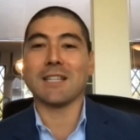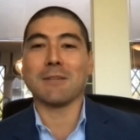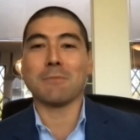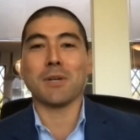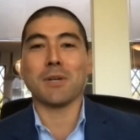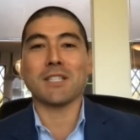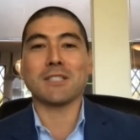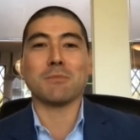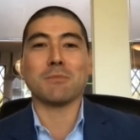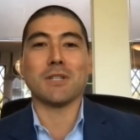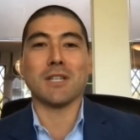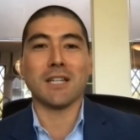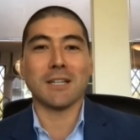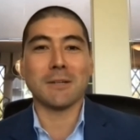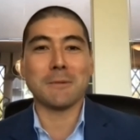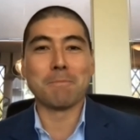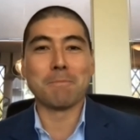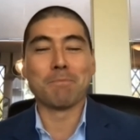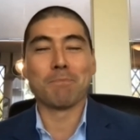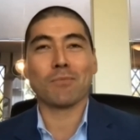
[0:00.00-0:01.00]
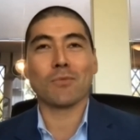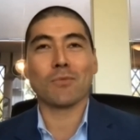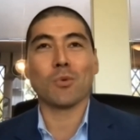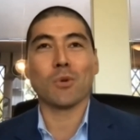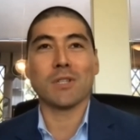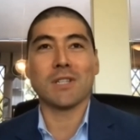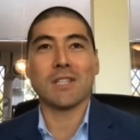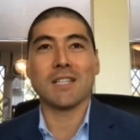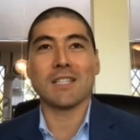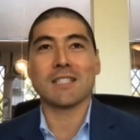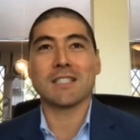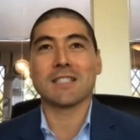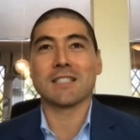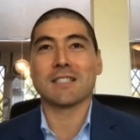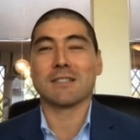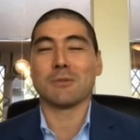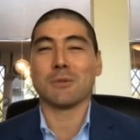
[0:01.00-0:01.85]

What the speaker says: the pitch meeting with this